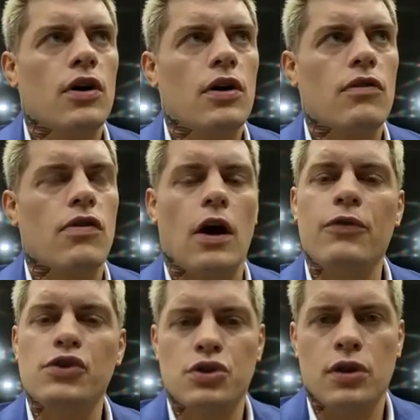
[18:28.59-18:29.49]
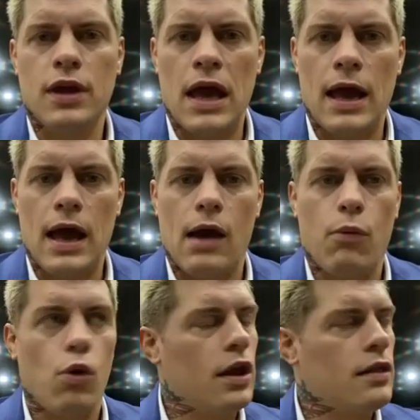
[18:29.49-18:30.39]
selfishly, I, I
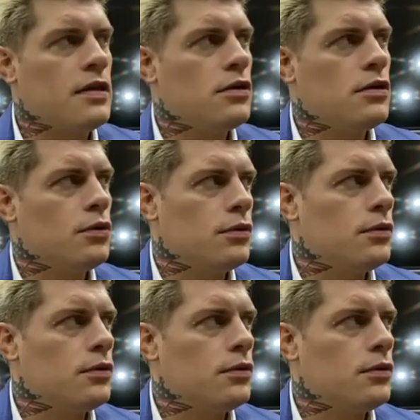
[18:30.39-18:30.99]
wanted to